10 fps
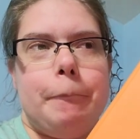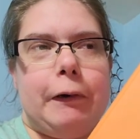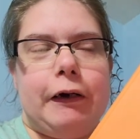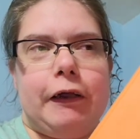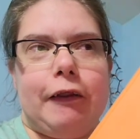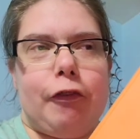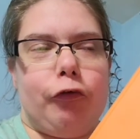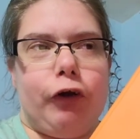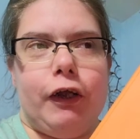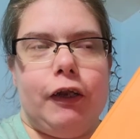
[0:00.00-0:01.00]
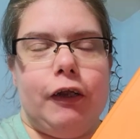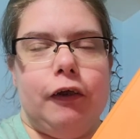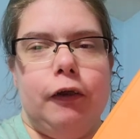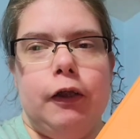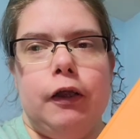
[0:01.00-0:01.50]
but the
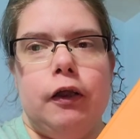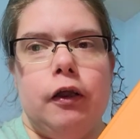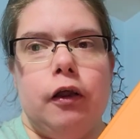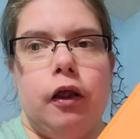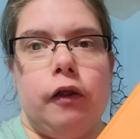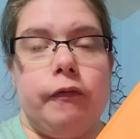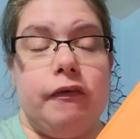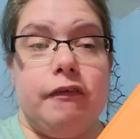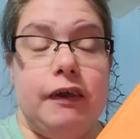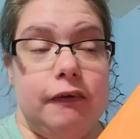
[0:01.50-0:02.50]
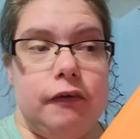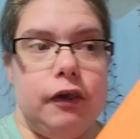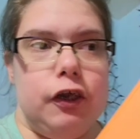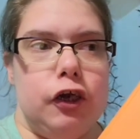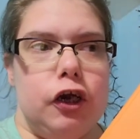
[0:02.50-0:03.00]
writing and the scenes in
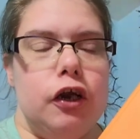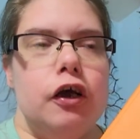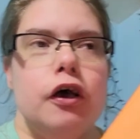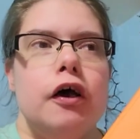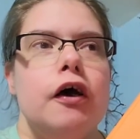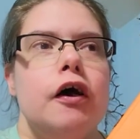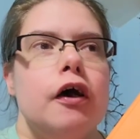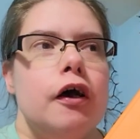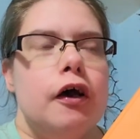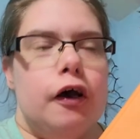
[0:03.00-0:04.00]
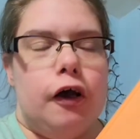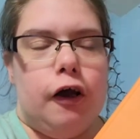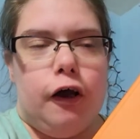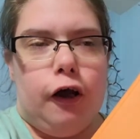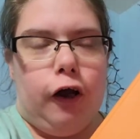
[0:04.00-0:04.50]
here
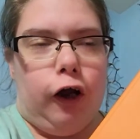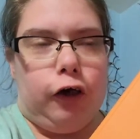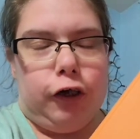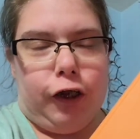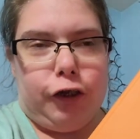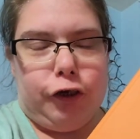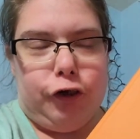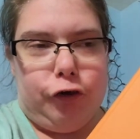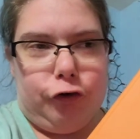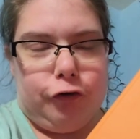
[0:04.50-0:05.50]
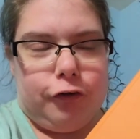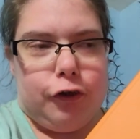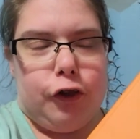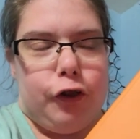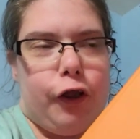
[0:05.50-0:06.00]
are not young adult
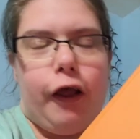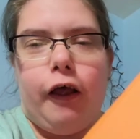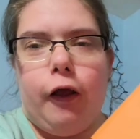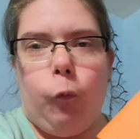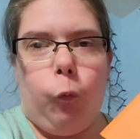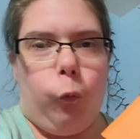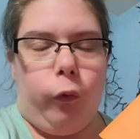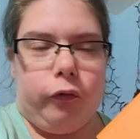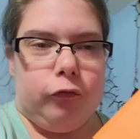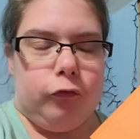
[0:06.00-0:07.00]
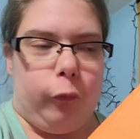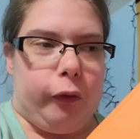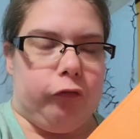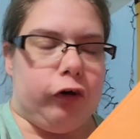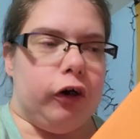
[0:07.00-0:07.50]

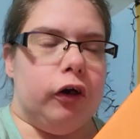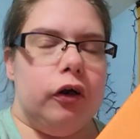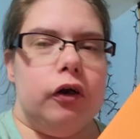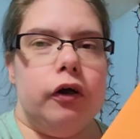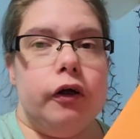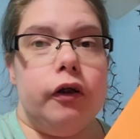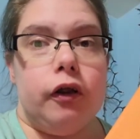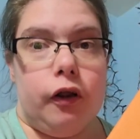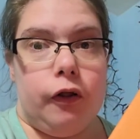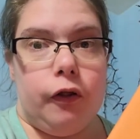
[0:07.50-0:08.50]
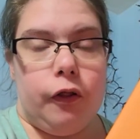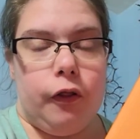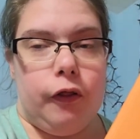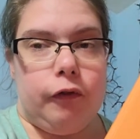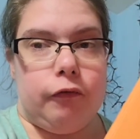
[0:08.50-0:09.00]
whatsoever.
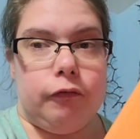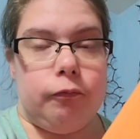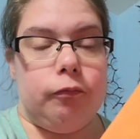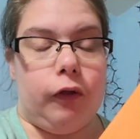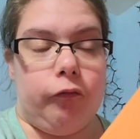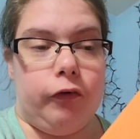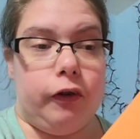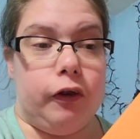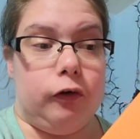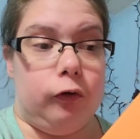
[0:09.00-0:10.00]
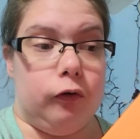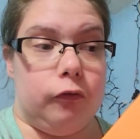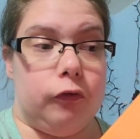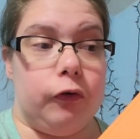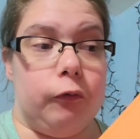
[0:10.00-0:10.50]
It's definitely adult,
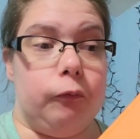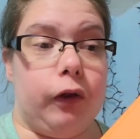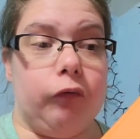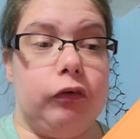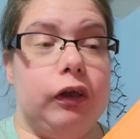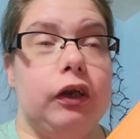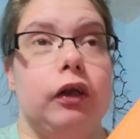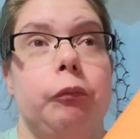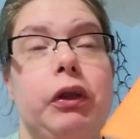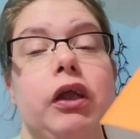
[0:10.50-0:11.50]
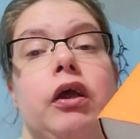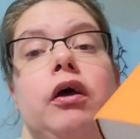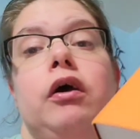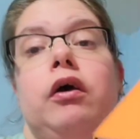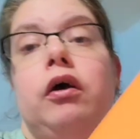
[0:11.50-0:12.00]
so you definitely need to be
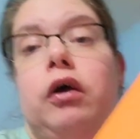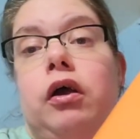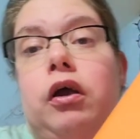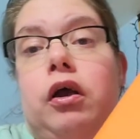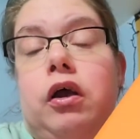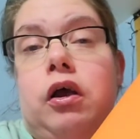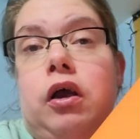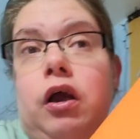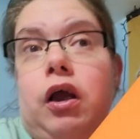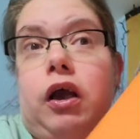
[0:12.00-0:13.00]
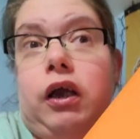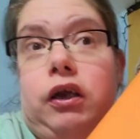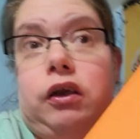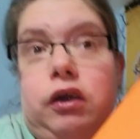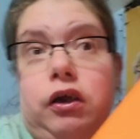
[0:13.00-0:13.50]

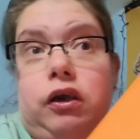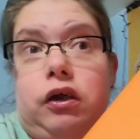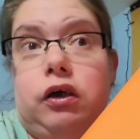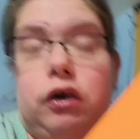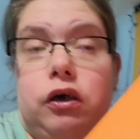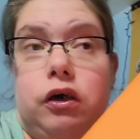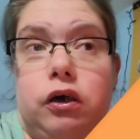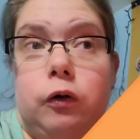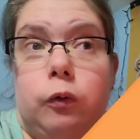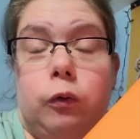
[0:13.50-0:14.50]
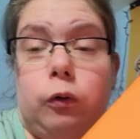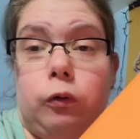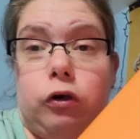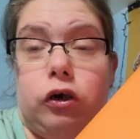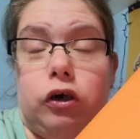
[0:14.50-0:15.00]
18 or
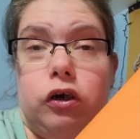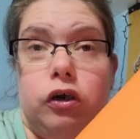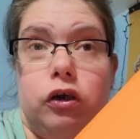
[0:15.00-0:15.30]
older.